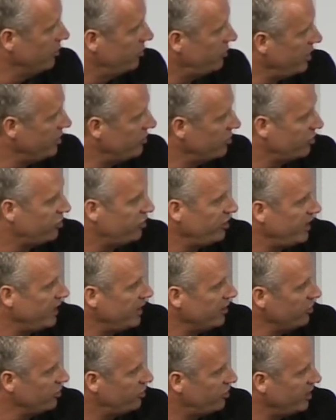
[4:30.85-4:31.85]
C to
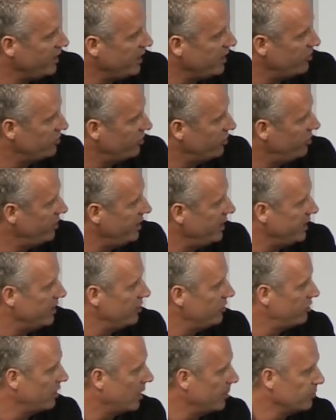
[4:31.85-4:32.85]
C, and C to C
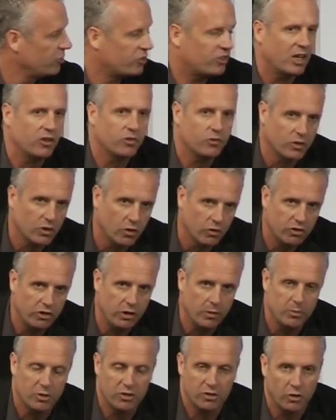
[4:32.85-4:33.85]
is um, stands for
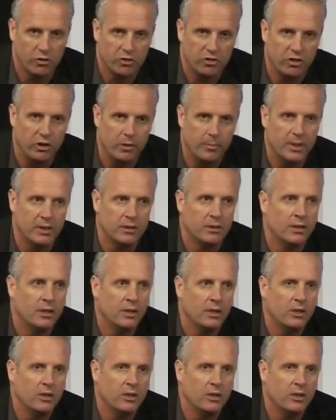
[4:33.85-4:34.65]
consumer to consumer.